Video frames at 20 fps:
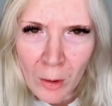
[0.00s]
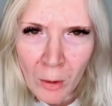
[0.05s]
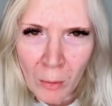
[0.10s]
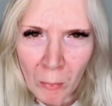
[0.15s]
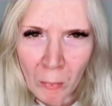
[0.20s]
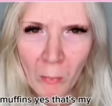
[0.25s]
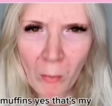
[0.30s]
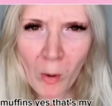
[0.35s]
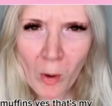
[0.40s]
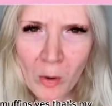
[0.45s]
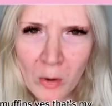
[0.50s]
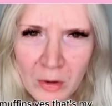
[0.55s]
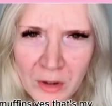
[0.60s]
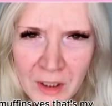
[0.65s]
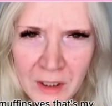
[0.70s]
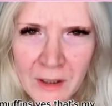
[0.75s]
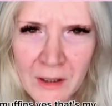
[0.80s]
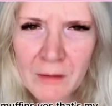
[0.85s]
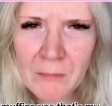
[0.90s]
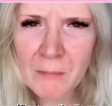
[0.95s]

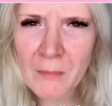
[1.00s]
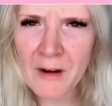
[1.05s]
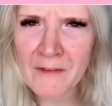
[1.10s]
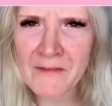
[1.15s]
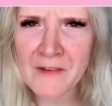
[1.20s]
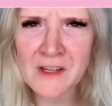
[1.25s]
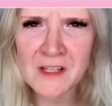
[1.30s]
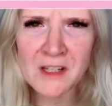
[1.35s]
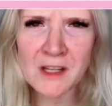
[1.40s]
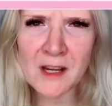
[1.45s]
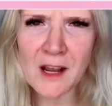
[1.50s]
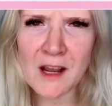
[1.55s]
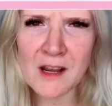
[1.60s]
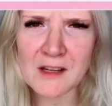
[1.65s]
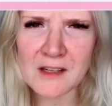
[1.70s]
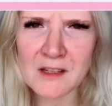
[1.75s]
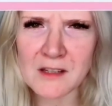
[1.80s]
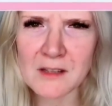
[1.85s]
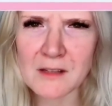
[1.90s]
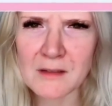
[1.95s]
Moldy muffins.
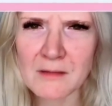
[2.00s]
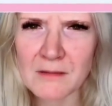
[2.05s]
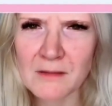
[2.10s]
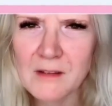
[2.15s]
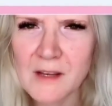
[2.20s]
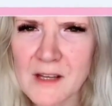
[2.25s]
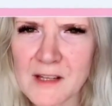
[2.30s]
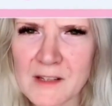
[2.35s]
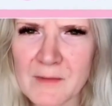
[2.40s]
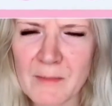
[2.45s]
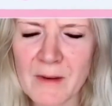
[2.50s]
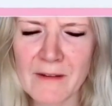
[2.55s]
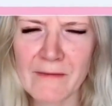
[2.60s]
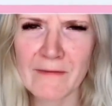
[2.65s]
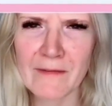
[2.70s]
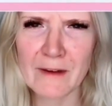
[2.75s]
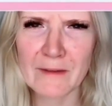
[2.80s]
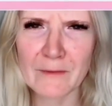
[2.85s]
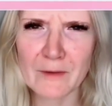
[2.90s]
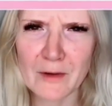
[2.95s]
Yes, that's my
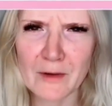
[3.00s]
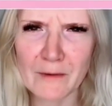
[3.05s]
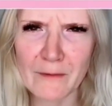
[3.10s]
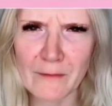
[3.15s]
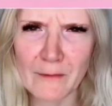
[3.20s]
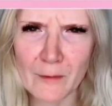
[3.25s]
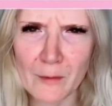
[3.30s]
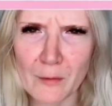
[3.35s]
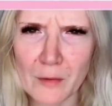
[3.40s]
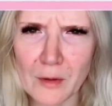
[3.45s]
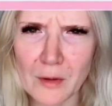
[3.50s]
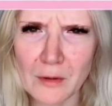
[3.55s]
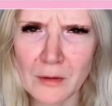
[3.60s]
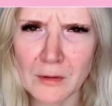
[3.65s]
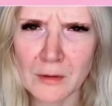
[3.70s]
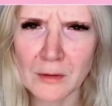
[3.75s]
favorite food.